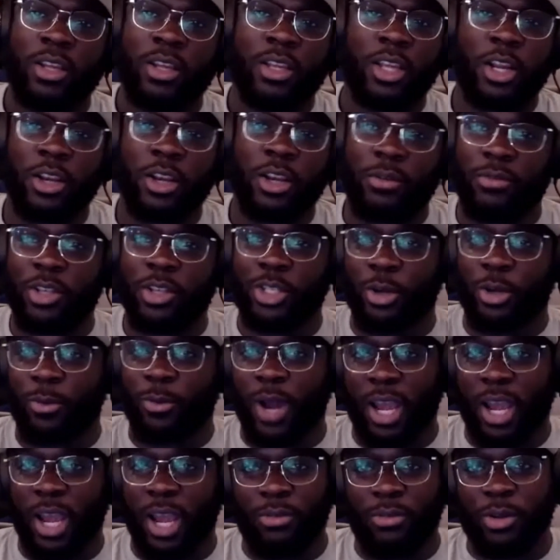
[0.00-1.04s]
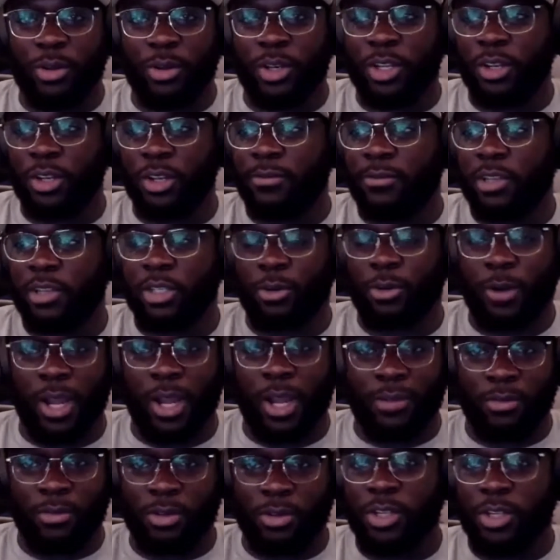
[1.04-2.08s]
your division rival, and your division
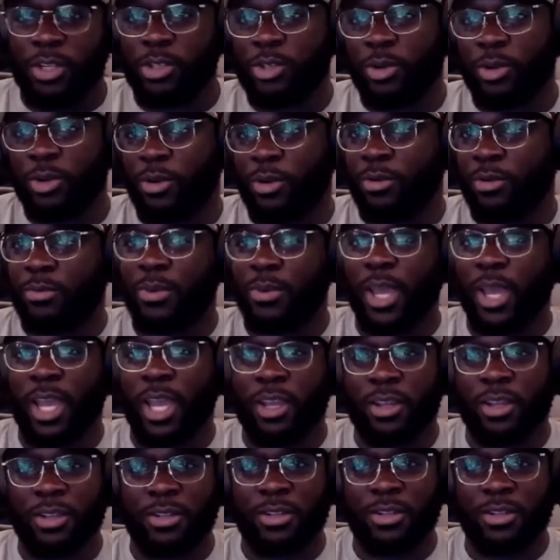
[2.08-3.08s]
rival sends you home packing.